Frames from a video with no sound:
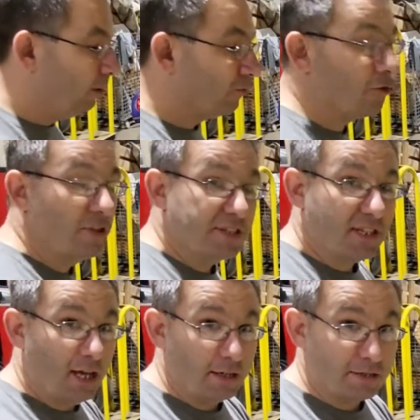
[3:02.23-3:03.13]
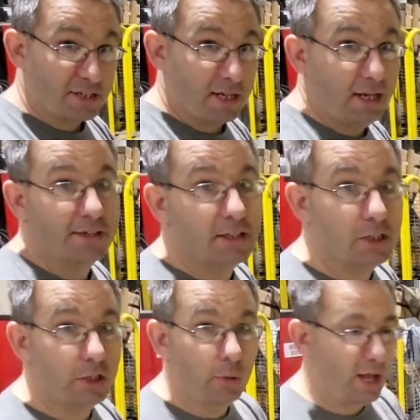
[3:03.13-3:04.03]
for this tire size
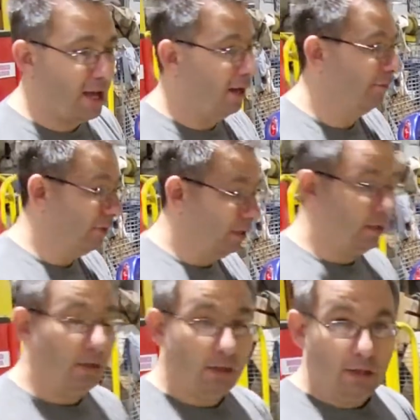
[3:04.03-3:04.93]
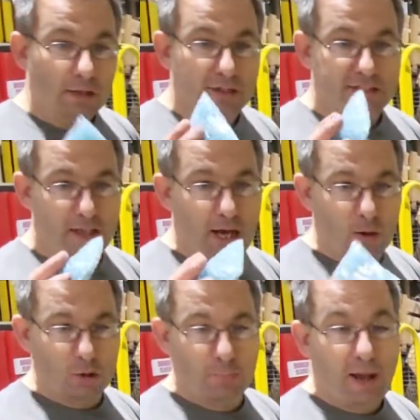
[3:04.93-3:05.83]
that you have. This
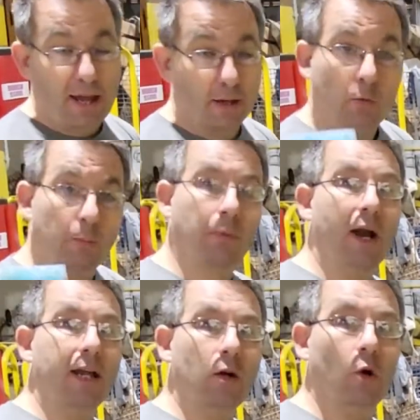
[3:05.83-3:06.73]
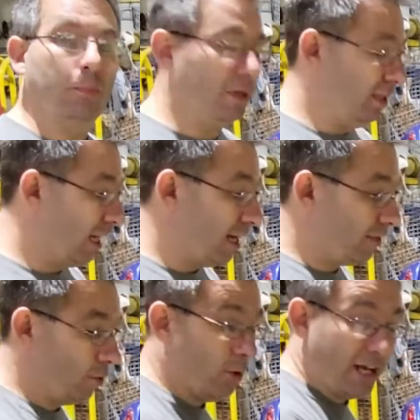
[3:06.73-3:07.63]
outer bag will break open
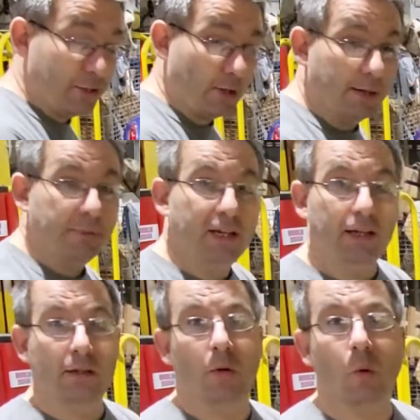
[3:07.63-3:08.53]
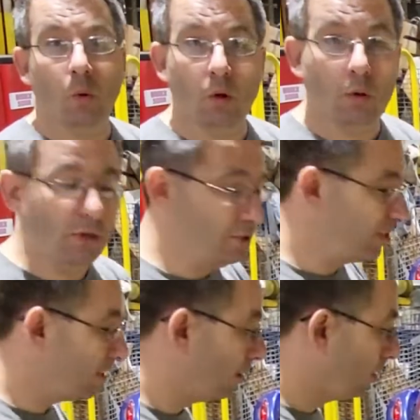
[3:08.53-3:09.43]
either when I drop it in or when you
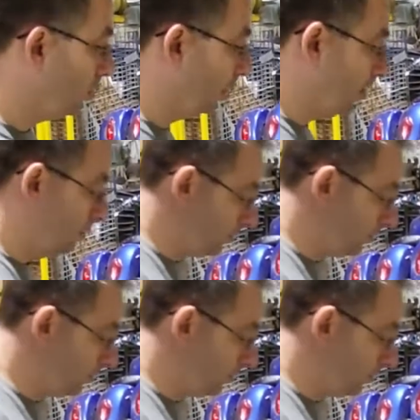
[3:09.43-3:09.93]
start going down